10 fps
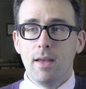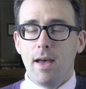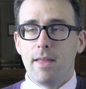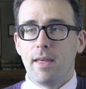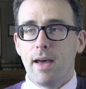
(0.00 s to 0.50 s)

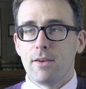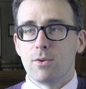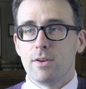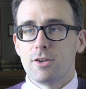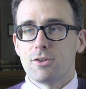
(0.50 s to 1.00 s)
And that
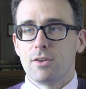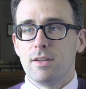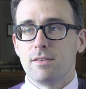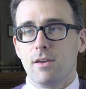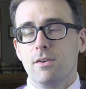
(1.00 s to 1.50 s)
tradition
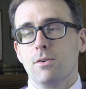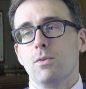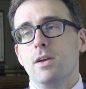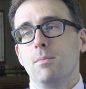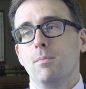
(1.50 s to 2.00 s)
is
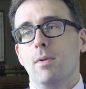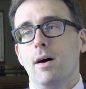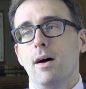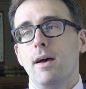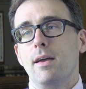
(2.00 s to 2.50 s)
underwritten
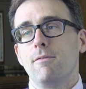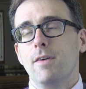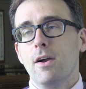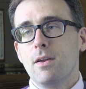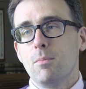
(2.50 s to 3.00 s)
by
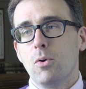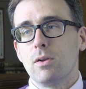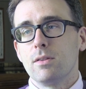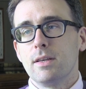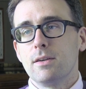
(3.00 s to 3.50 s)
very
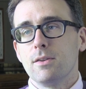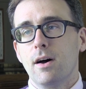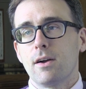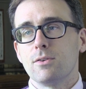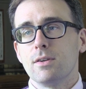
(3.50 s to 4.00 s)
important legal
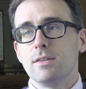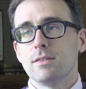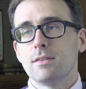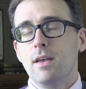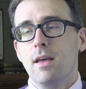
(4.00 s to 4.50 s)

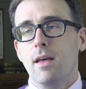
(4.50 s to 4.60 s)
doctrines